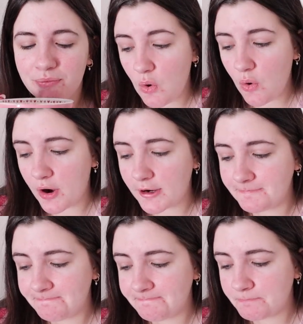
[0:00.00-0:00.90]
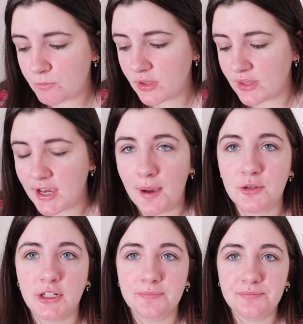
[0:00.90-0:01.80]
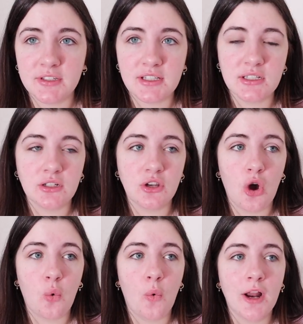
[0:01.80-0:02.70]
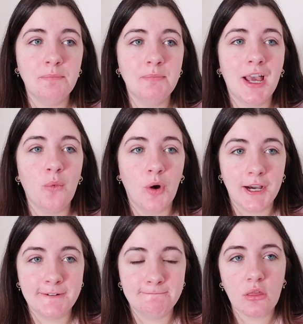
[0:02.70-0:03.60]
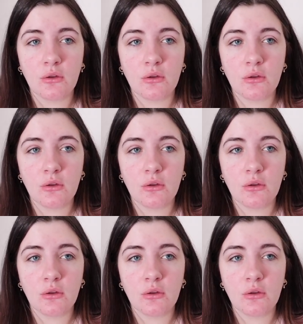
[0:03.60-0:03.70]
Or the option is to go one by one